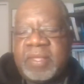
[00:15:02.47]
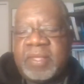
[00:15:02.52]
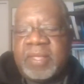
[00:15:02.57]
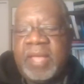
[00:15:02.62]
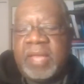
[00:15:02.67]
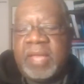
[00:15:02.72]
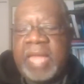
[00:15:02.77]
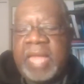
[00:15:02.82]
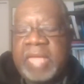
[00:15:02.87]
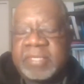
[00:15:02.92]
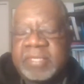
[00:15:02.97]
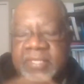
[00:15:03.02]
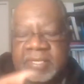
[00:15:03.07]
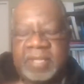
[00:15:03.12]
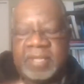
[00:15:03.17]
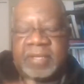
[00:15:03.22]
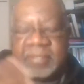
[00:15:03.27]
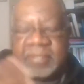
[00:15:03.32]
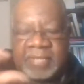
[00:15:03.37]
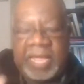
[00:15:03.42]
that's
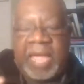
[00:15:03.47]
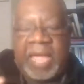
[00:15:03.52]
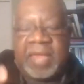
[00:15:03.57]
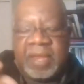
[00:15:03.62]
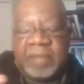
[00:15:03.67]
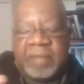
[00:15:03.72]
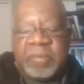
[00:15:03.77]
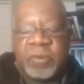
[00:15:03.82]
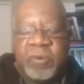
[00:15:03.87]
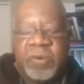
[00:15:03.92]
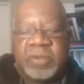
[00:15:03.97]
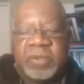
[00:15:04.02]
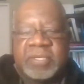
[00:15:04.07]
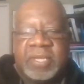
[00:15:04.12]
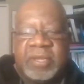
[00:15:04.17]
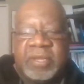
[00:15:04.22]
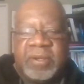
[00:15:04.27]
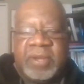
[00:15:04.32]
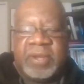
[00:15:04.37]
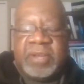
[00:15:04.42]
tied up, of
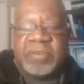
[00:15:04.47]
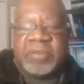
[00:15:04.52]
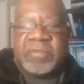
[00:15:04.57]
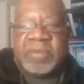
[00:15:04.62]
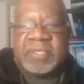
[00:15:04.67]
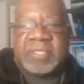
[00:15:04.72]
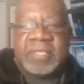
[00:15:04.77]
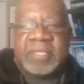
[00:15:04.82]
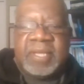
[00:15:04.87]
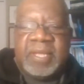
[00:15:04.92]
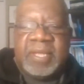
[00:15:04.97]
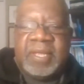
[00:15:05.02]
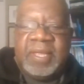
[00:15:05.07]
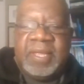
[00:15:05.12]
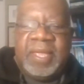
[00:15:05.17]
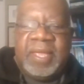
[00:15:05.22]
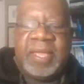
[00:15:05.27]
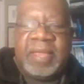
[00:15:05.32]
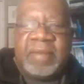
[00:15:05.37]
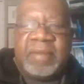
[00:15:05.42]
course, in your interest
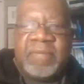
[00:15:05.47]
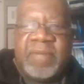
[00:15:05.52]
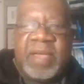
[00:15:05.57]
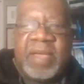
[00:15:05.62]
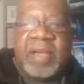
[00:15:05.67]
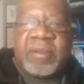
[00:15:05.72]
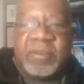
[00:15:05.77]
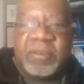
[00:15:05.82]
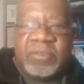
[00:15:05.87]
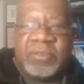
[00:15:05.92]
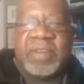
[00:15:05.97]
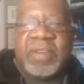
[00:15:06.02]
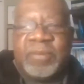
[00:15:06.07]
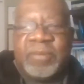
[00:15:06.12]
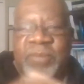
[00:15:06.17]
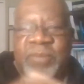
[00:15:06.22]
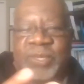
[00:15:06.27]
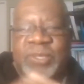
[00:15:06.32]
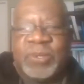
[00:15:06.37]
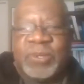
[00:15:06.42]
in
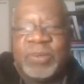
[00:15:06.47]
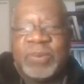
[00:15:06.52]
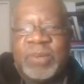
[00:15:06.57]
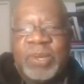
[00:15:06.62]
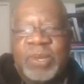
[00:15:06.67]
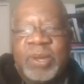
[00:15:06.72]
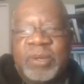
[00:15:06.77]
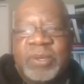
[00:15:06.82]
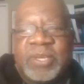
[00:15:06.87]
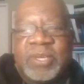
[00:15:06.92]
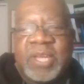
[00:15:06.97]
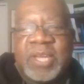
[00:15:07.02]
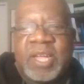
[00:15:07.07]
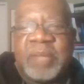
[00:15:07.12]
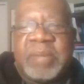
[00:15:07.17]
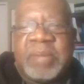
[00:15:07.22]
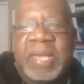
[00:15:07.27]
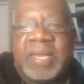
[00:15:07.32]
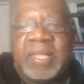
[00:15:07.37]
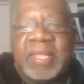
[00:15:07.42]
falconry, which you
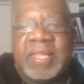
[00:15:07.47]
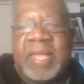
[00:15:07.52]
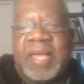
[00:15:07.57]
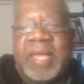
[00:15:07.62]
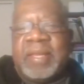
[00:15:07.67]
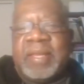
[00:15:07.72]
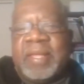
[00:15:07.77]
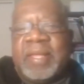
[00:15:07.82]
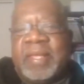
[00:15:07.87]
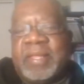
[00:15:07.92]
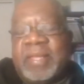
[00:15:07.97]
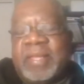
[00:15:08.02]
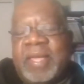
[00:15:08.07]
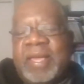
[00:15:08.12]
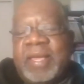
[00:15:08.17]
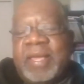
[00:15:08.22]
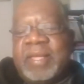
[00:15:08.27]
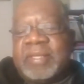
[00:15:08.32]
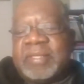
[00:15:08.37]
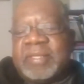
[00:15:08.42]
talk about in that
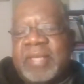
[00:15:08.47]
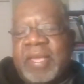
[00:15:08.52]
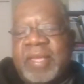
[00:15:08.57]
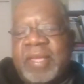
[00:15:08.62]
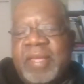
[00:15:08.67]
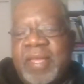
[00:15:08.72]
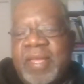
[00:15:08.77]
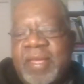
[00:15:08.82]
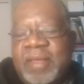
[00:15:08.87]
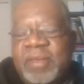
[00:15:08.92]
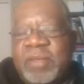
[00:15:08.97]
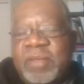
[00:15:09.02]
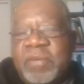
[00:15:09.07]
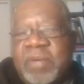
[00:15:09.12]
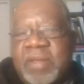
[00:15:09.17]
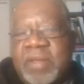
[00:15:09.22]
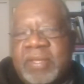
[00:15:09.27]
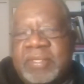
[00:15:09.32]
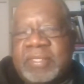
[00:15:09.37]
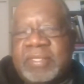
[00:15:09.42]
essay. Do you
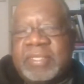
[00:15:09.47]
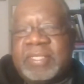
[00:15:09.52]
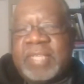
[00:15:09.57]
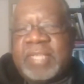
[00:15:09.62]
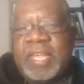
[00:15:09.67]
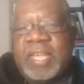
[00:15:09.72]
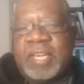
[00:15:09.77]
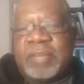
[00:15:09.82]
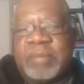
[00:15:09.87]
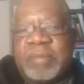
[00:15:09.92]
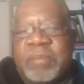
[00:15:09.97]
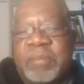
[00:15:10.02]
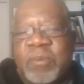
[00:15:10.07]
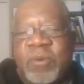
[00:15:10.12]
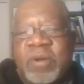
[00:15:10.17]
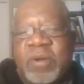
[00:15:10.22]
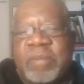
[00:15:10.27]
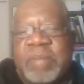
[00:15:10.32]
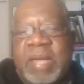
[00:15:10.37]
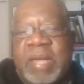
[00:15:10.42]
want to say a little bit
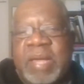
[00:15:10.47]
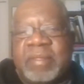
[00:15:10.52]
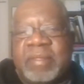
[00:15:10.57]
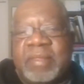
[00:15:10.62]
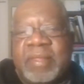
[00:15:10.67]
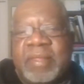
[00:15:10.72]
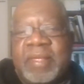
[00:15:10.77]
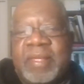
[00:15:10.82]
more about